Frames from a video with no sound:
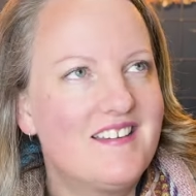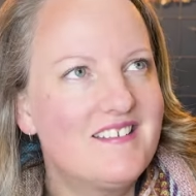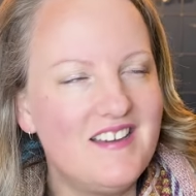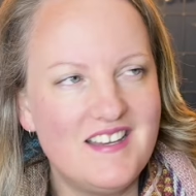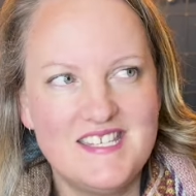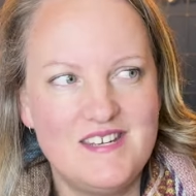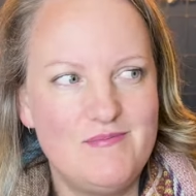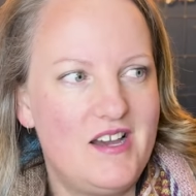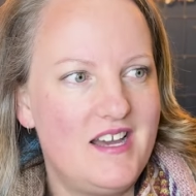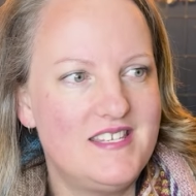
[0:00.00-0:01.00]

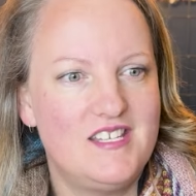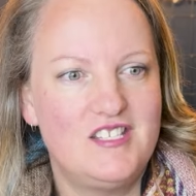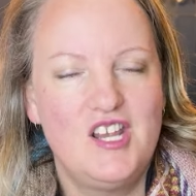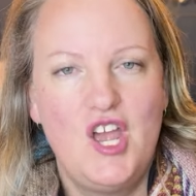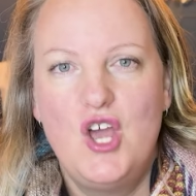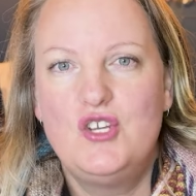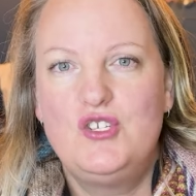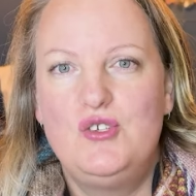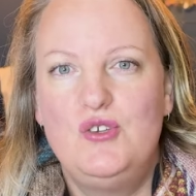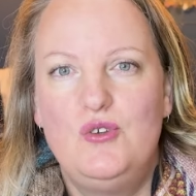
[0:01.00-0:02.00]
customize it
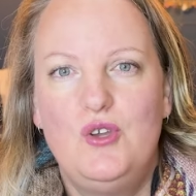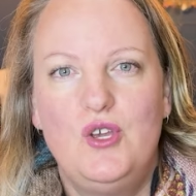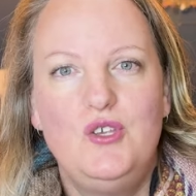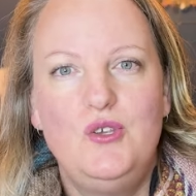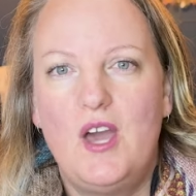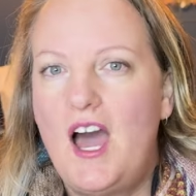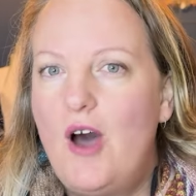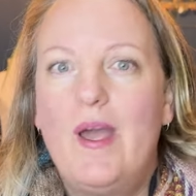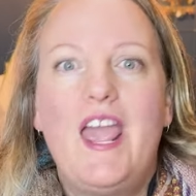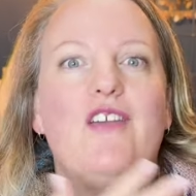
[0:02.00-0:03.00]
to
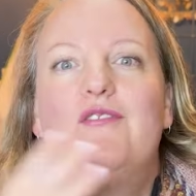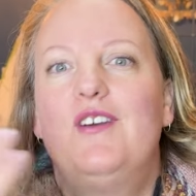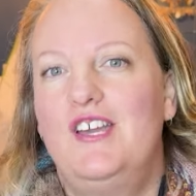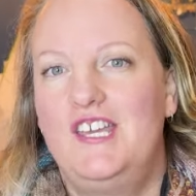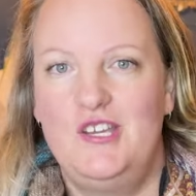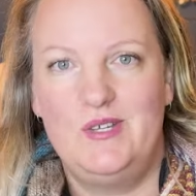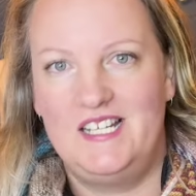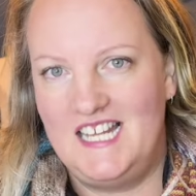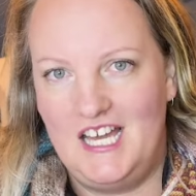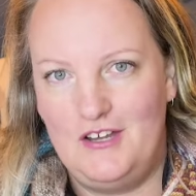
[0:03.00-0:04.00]
however you would
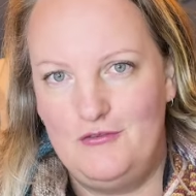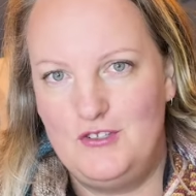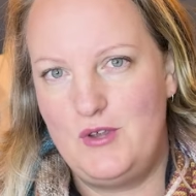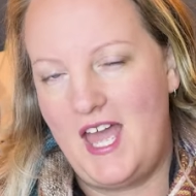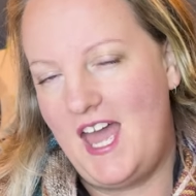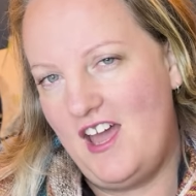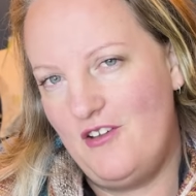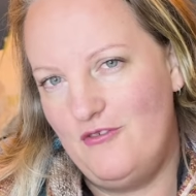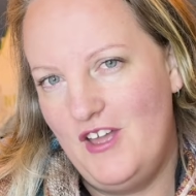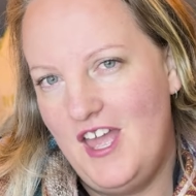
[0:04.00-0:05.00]
love to
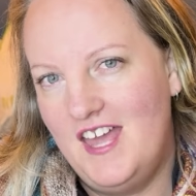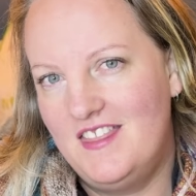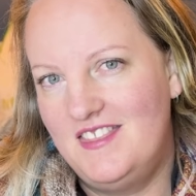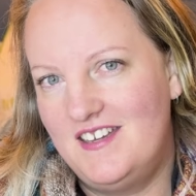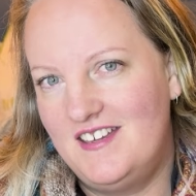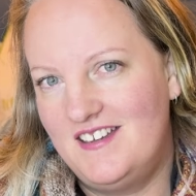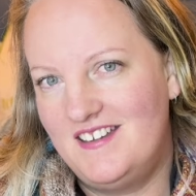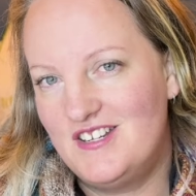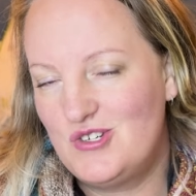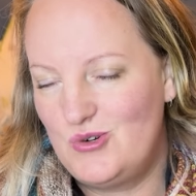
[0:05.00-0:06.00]
have the
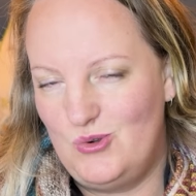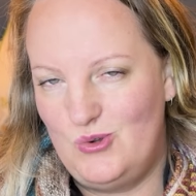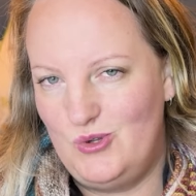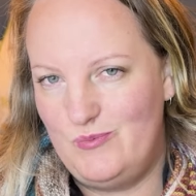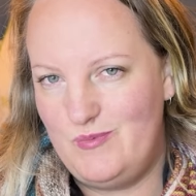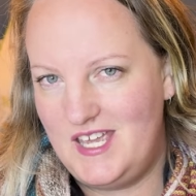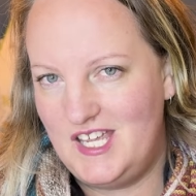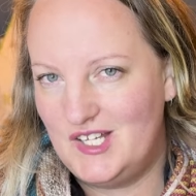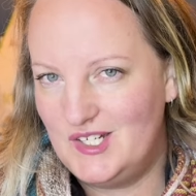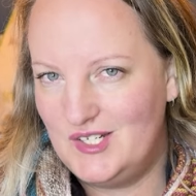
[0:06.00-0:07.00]
shawl
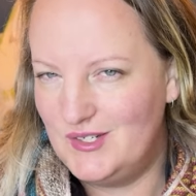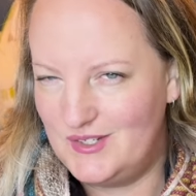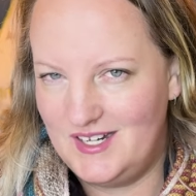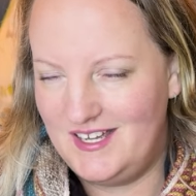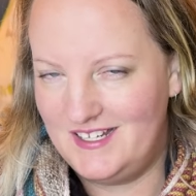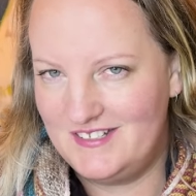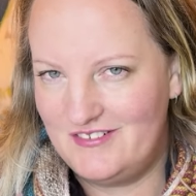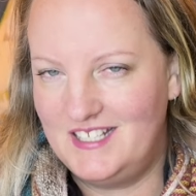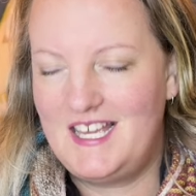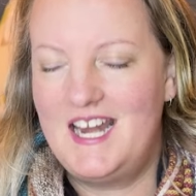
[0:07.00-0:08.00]
look like,
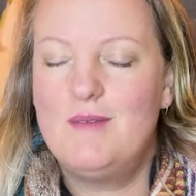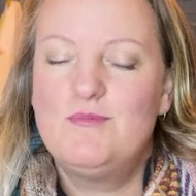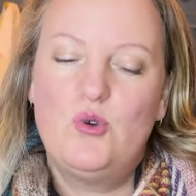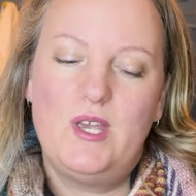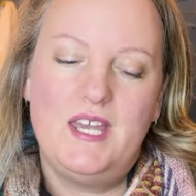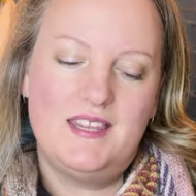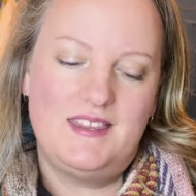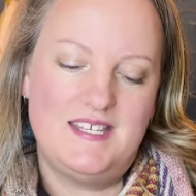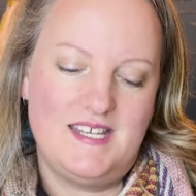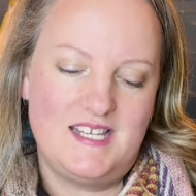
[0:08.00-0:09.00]
right? And I'm talking at
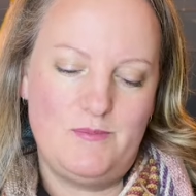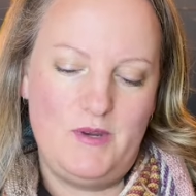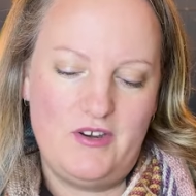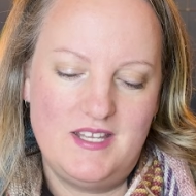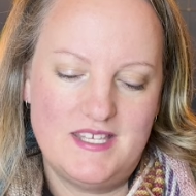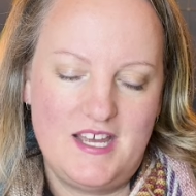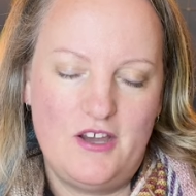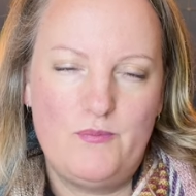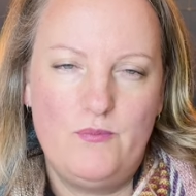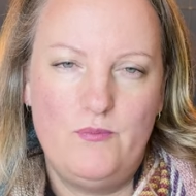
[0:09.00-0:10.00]
this experience
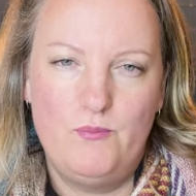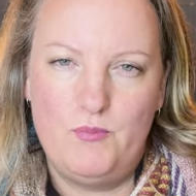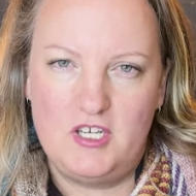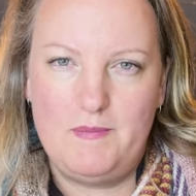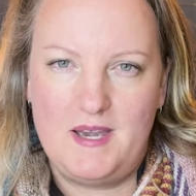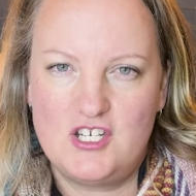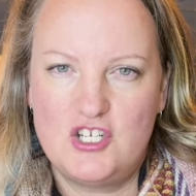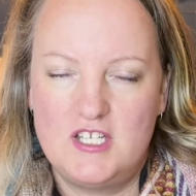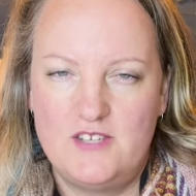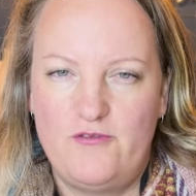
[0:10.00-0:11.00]
now pretty much
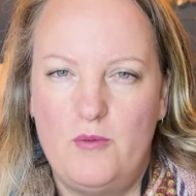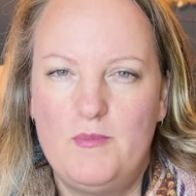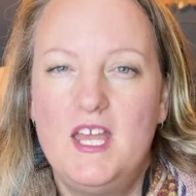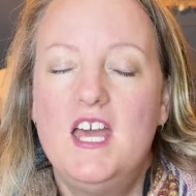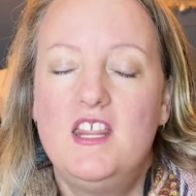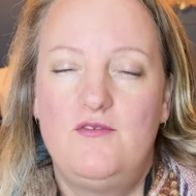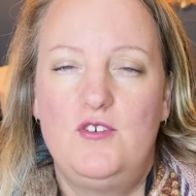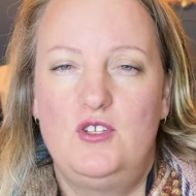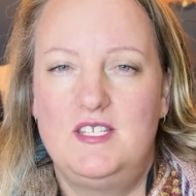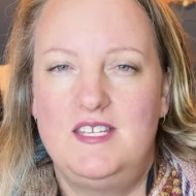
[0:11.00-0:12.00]
just from the
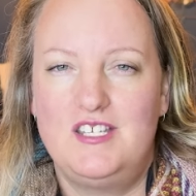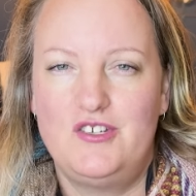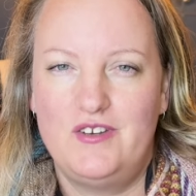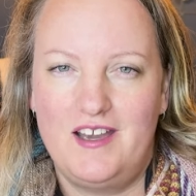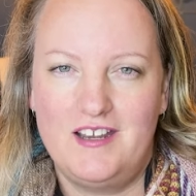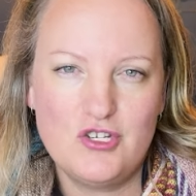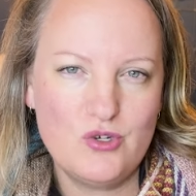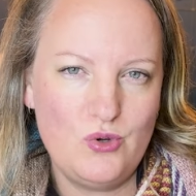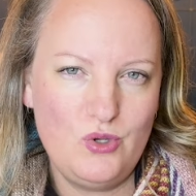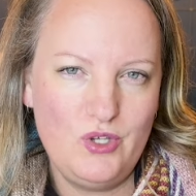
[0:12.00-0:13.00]
Vertices Unite
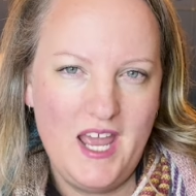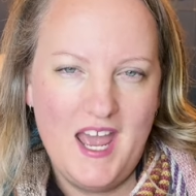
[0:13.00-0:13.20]
shawl.